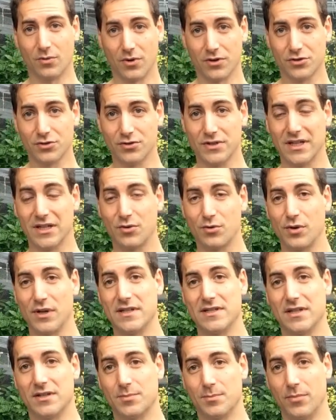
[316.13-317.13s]
you want to
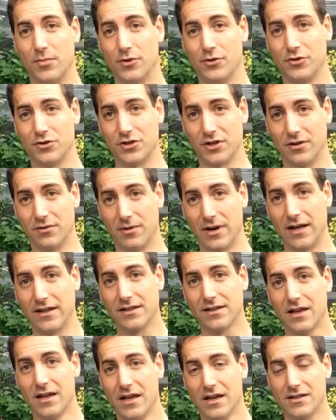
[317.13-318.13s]
decrease this pollution,
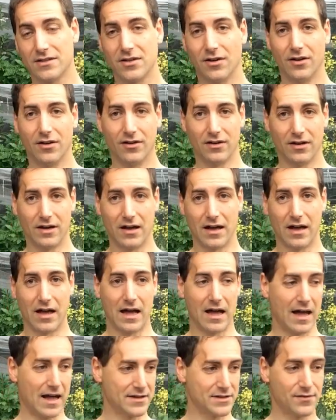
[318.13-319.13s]
right? So
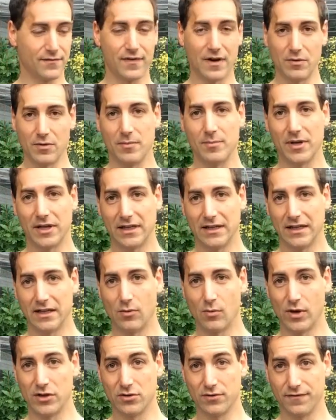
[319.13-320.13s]
at the very
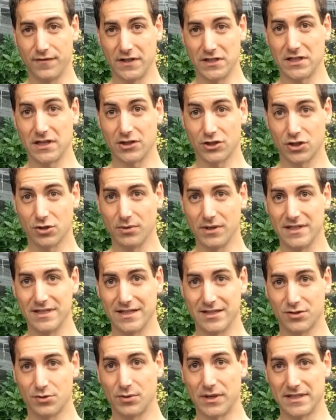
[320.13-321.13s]
beginning when your fish are
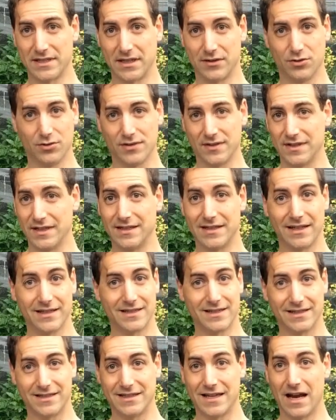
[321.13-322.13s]
showing distress and you see
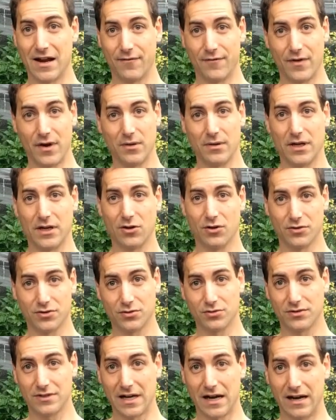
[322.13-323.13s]
that they are very
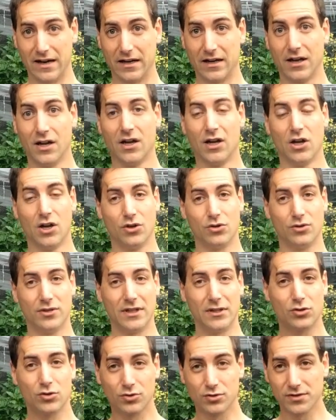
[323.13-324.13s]
close to die,
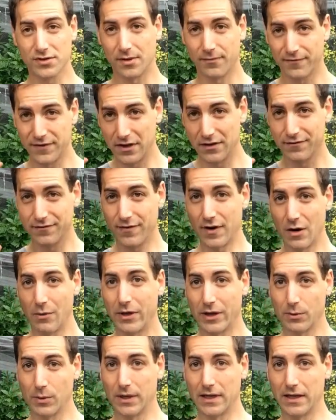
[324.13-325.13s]
you need to do something
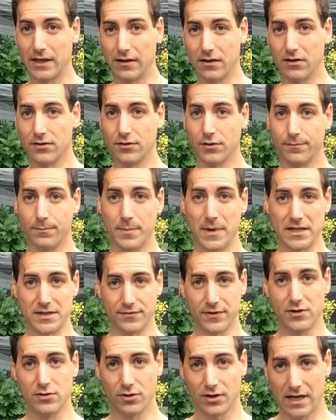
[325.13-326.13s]
very quickly. So the
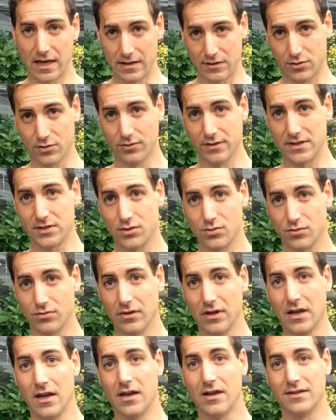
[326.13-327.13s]
best thing you can do is
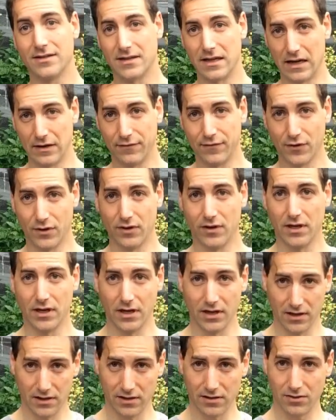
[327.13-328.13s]
to
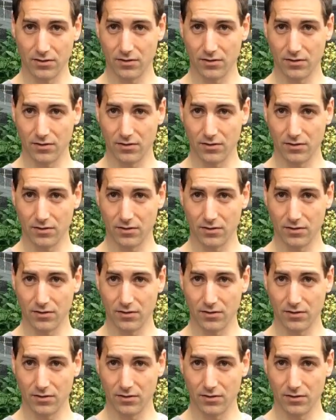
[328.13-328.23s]
siphon,